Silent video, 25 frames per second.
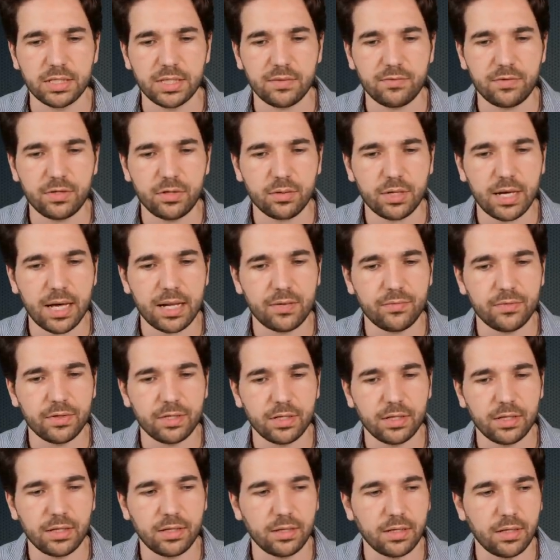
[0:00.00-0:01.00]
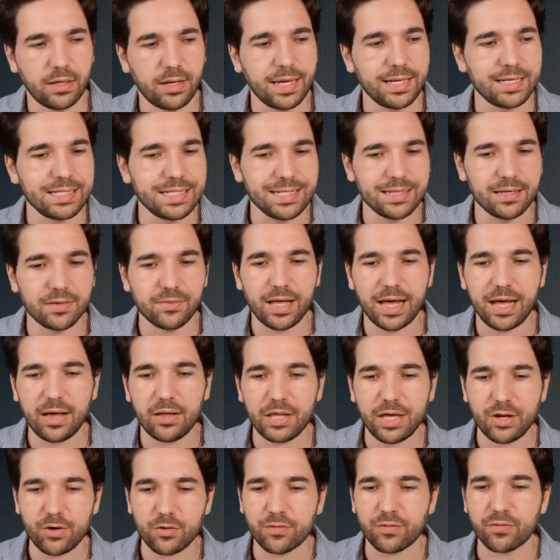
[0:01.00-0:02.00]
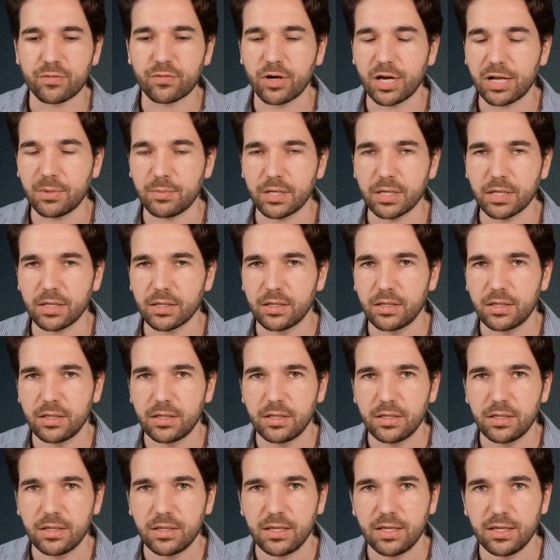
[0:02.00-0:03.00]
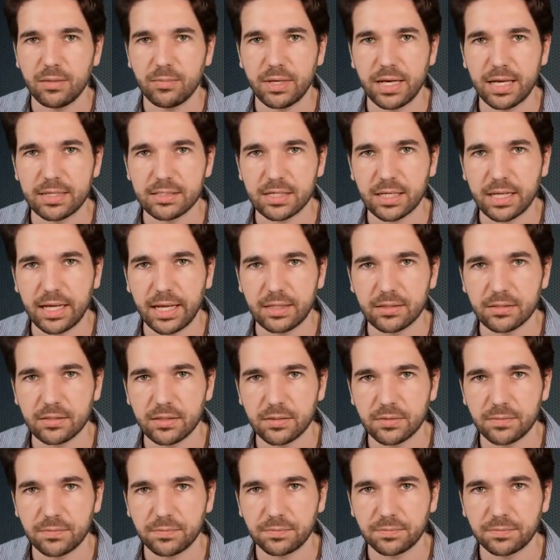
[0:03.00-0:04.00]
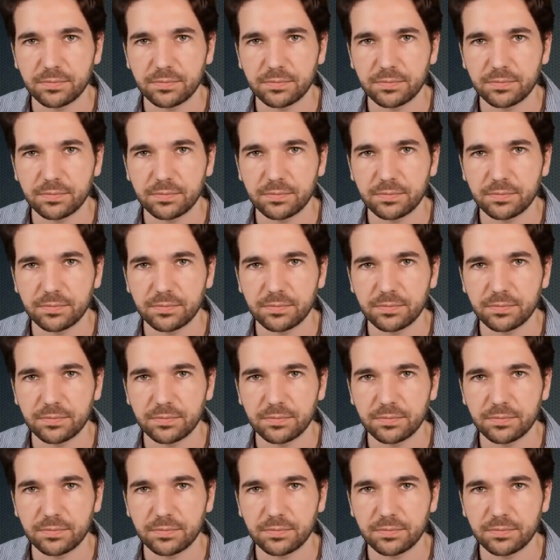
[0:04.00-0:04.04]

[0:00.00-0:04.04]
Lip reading: giving you kind of an idea of how they are framing him as a candidate.